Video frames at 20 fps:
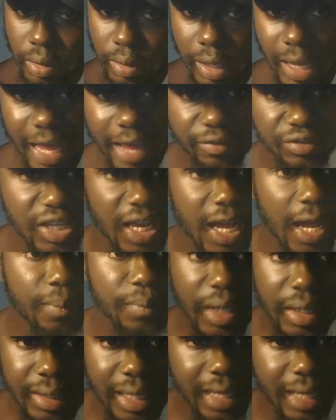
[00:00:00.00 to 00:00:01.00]
halftime,
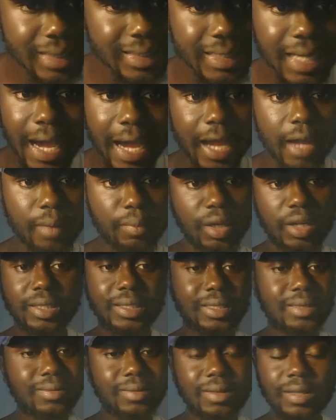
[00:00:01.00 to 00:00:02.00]
they're dead tired
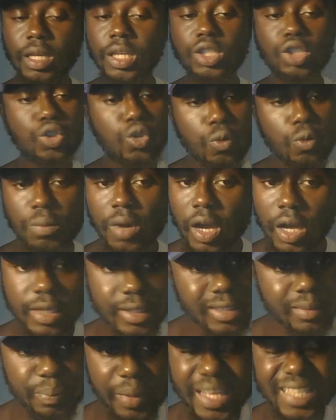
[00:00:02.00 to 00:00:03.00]
because it's too
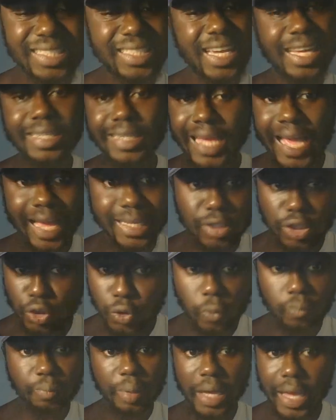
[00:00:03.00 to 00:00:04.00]
much. Big Ten, the guys are
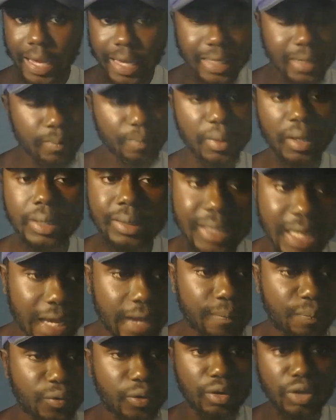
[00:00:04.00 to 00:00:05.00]
too big in the Big
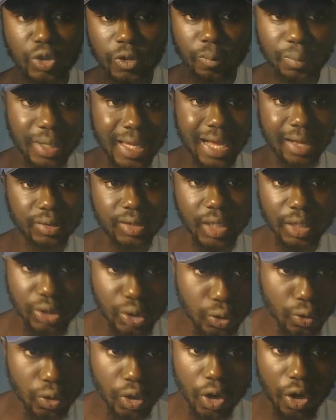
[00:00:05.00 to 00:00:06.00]
Ten for you to be out there
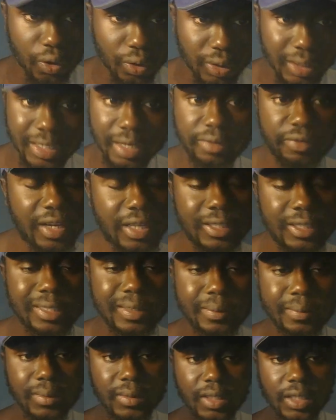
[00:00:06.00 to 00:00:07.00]
too long on defense.
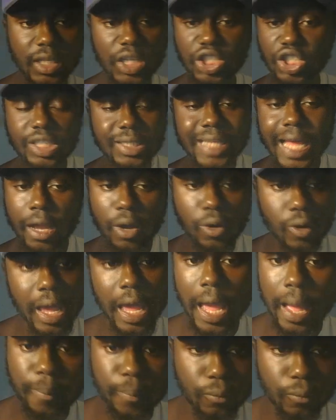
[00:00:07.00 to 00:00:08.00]
It's just not going to
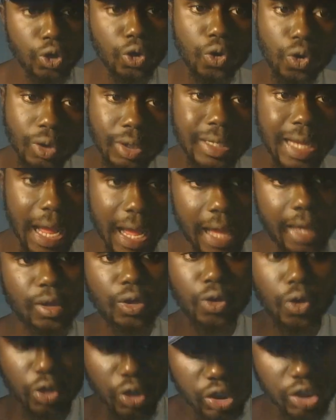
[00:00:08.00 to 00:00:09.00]
happen. You're going to die.
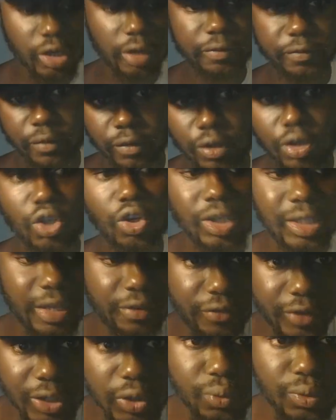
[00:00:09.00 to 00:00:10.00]
You're going to suffer. Your
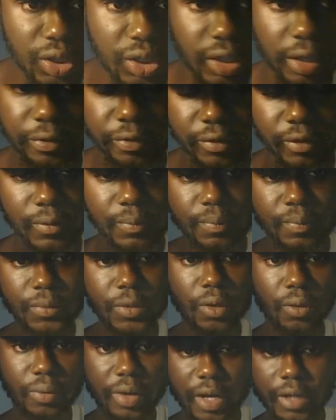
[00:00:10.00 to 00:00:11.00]
defense will suffer.
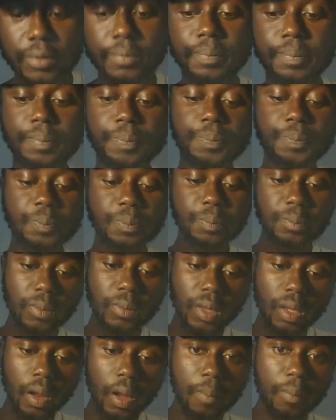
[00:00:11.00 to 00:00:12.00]
All right?
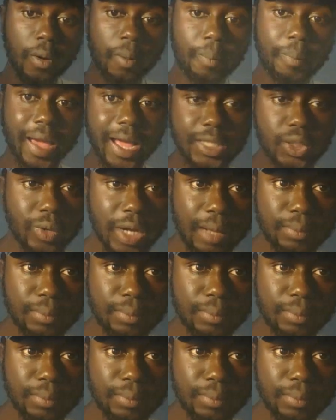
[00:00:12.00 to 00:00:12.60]
But back to what